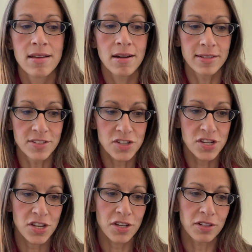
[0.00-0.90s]

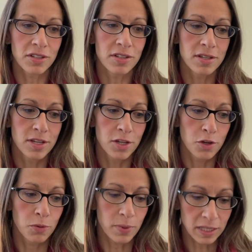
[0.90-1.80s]
until
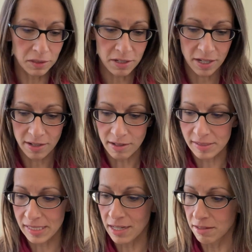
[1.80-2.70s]
we look at
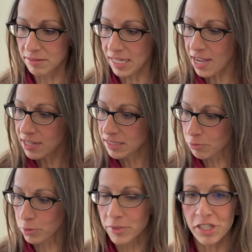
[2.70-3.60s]
ourselves as
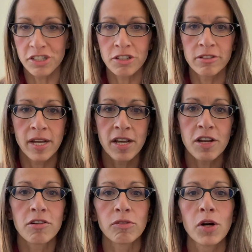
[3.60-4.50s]
we're maturing and
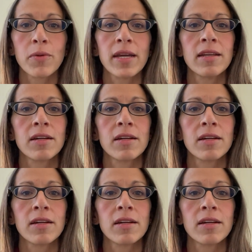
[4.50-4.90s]
growing,